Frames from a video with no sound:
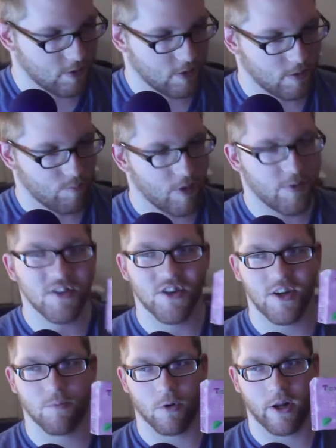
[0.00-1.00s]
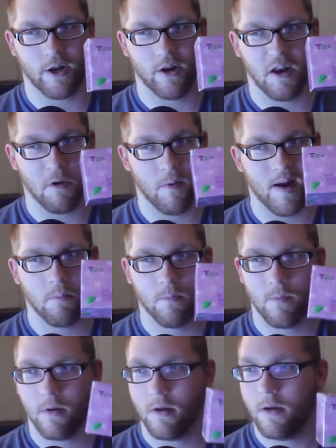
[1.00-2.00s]
But this tea's pretty good anyway.
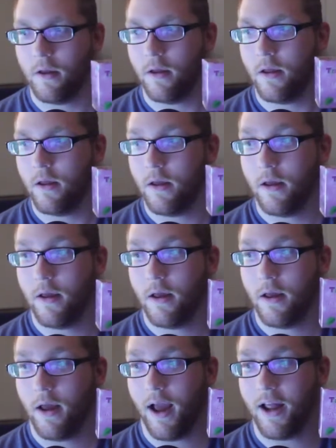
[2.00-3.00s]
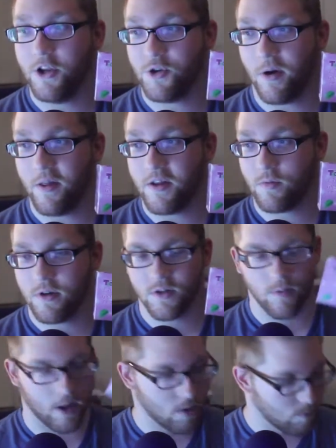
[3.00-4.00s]
I enjoy this one as
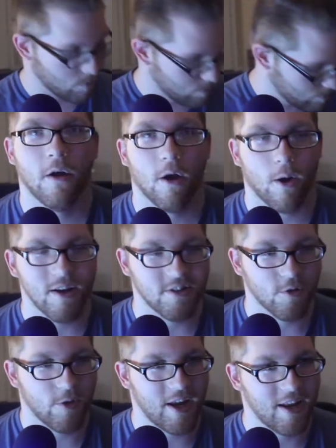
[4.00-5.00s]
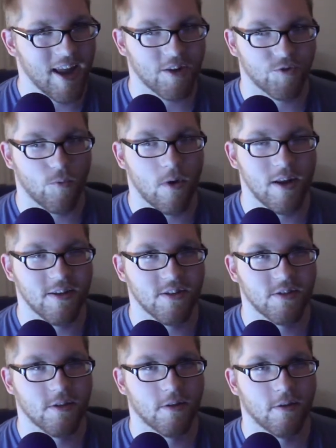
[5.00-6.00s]
well. Alright, so the next one is
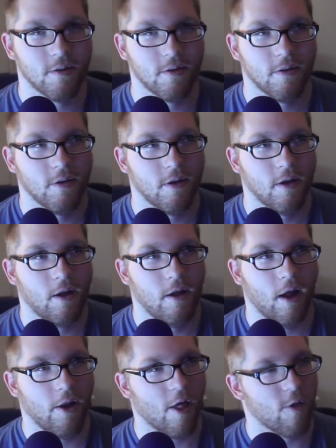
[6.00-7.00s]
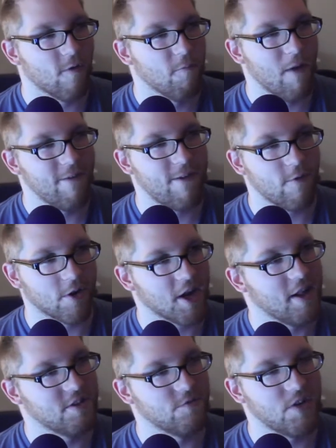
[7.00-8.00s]
another of my favorite
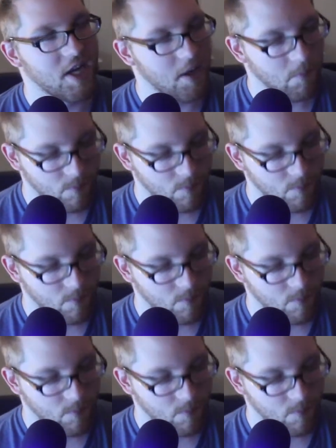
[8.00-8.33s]
kinds of tea.